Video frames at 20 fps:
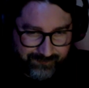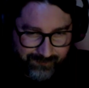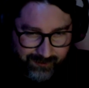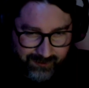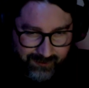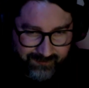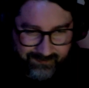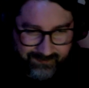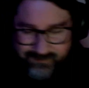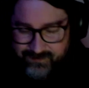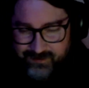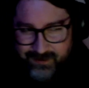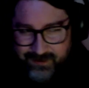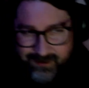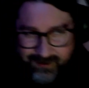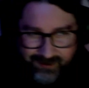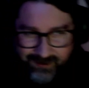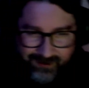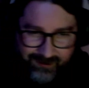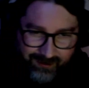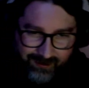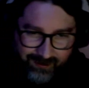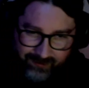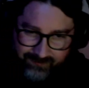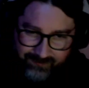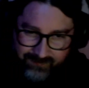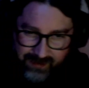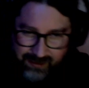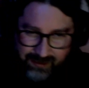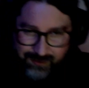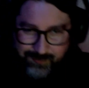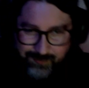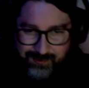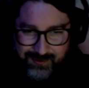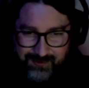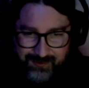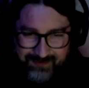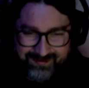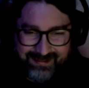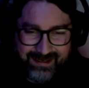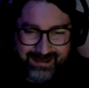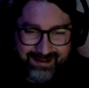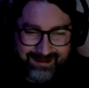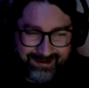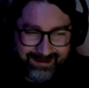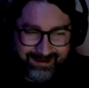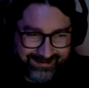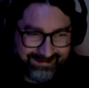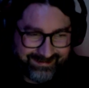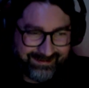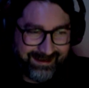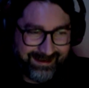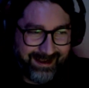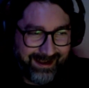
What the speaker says: friends and take them to go see this.